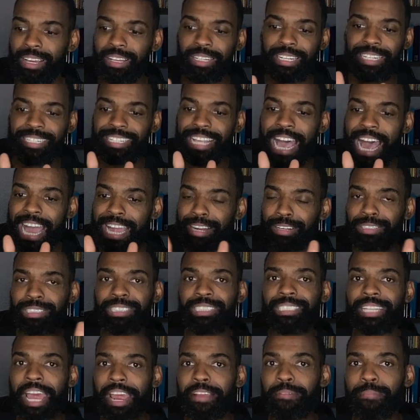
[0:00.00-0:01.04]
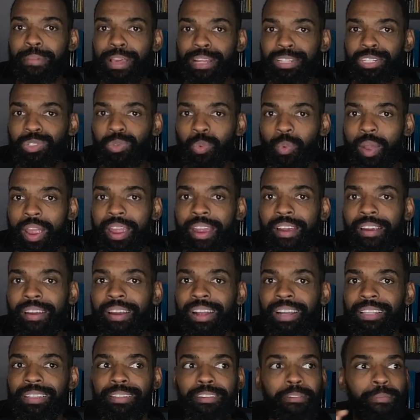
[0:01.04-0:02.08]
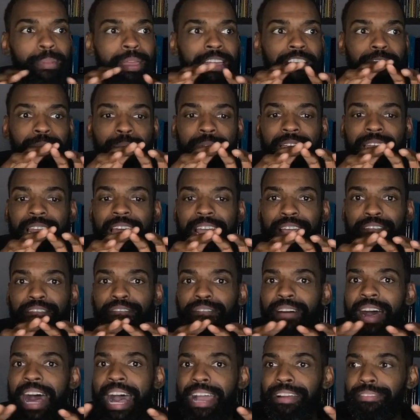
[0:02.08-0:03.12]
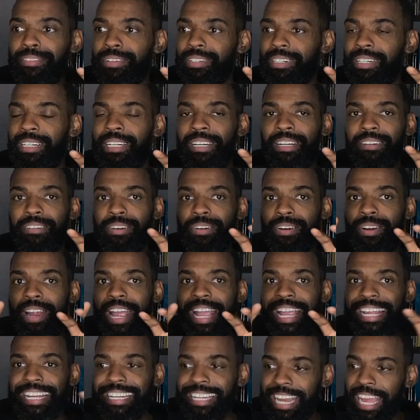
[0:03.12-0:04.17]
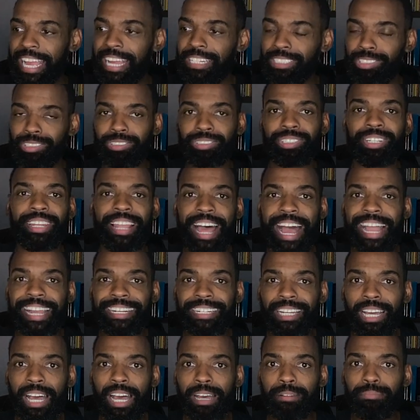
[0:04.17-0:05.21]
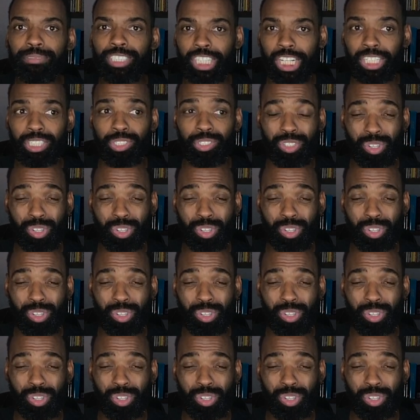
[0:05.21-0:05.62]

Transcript: entire segments where there may have been like five or, or eight dancers lined up just